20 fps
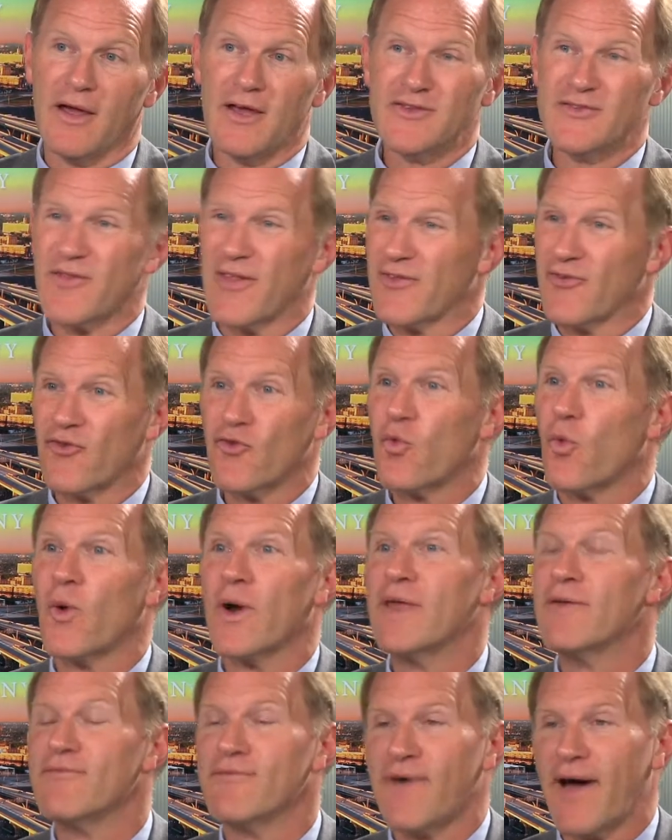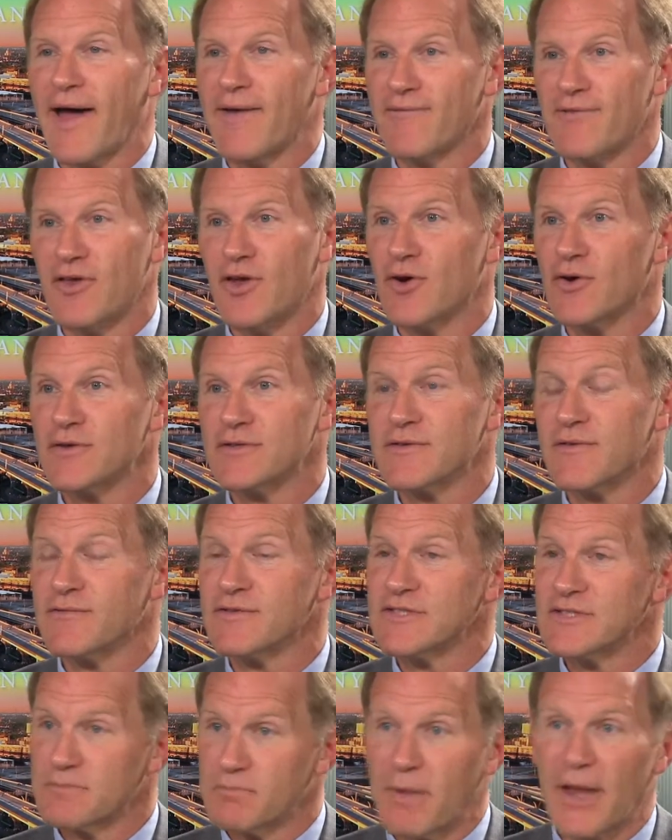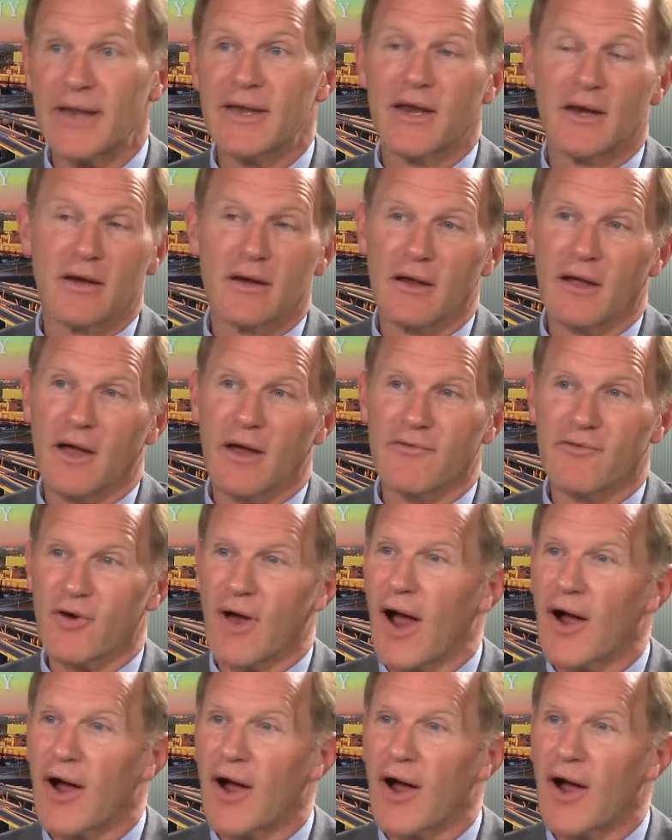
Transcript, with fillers: So that's 25 years of spending to cover.